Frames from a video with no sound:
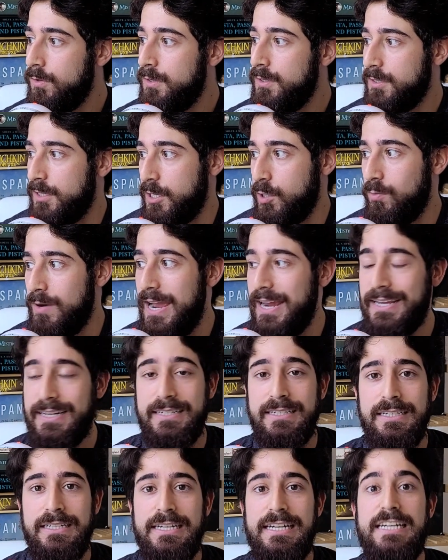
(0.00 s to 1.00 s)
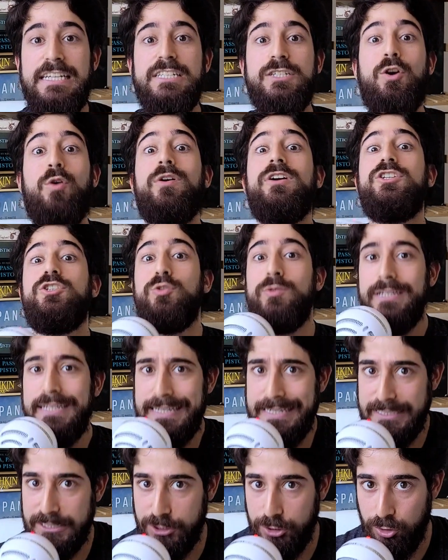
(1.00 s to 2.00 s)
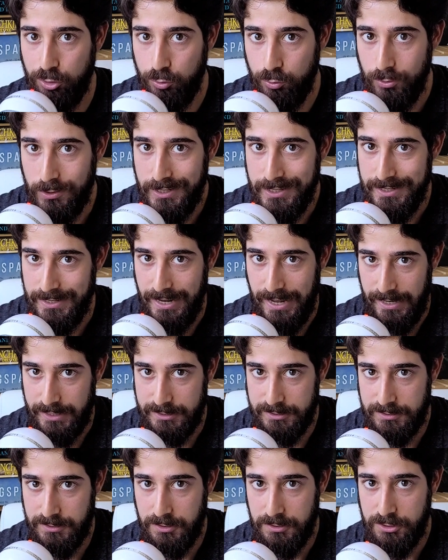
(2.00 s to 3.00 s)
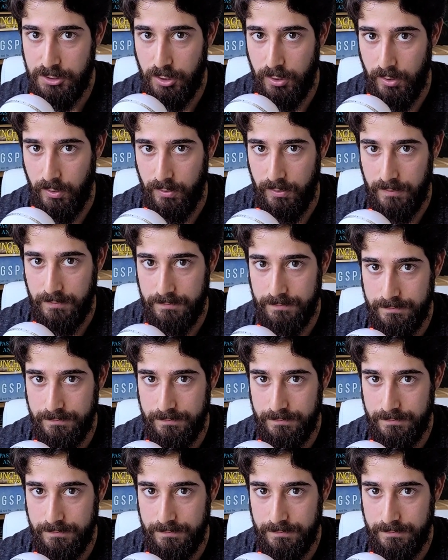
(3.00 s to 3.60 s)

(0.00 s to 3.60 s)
the Kraken is going to eat you next turn.